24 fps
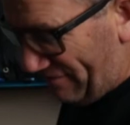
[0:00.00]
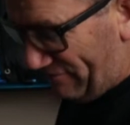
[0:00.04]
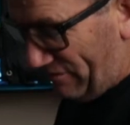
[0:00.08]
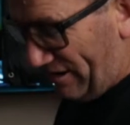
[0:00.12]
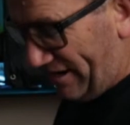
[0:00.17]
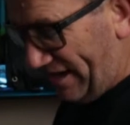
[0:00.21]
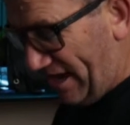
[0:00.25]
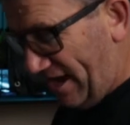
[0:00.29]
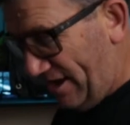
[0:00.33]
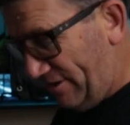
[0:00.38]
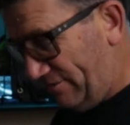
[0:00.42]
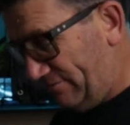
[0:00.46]

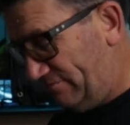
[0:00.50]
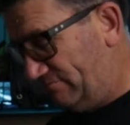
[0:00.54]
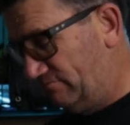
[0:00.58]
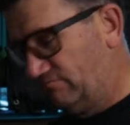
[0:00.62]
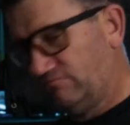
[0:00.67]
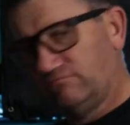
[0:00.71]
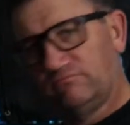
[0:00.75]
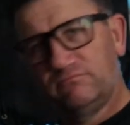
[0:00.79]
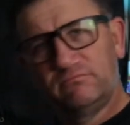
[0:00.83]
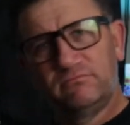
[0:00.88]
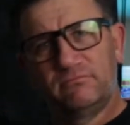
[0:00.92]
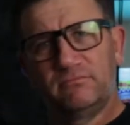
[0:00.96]
Rightio,
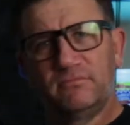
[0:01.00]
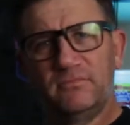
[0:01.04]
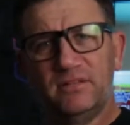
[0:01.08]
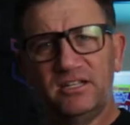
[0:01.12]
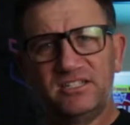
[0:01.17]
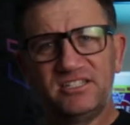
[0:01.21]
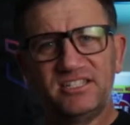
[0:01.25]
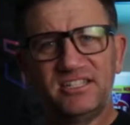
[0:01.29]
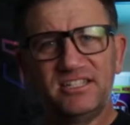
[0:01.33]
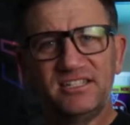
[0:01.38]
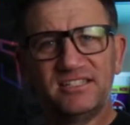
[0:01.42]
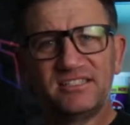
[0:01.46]

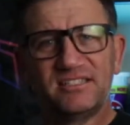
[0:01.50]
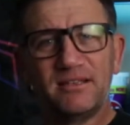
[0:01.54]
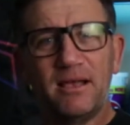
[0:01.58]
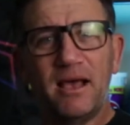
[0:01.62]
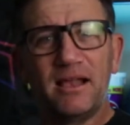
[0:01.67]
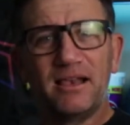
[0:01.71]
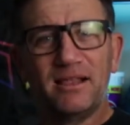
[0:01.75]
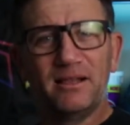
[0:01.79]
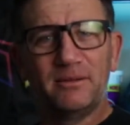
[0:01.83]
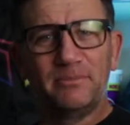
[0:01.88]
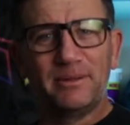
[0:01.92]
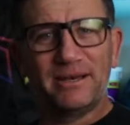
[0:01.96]
it's a
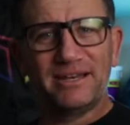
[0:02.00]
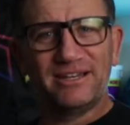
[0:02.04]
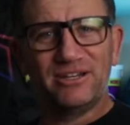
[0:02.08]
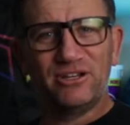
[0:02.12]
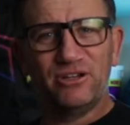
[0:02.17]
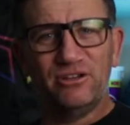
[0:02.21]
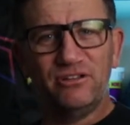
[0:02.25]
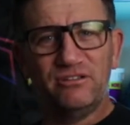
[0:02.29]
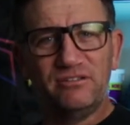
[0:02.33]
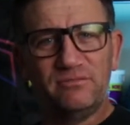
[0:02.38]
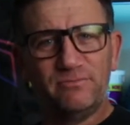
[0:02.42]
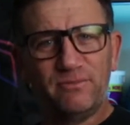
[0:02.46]
little bit of
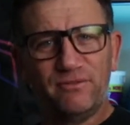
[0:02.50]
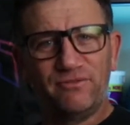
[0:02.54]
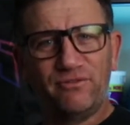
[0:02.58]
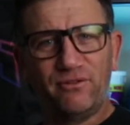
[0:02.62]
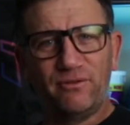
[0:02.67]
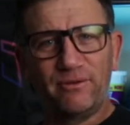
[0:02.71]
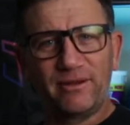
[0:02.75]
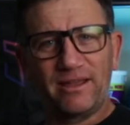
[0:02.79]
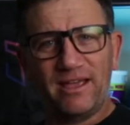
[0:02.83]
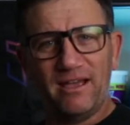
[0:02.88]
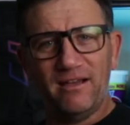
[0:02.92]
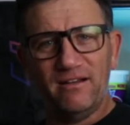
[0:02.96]
news before
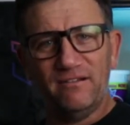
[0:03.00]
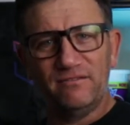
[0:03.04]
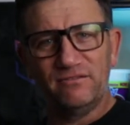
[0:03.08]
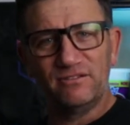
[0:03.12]
we go.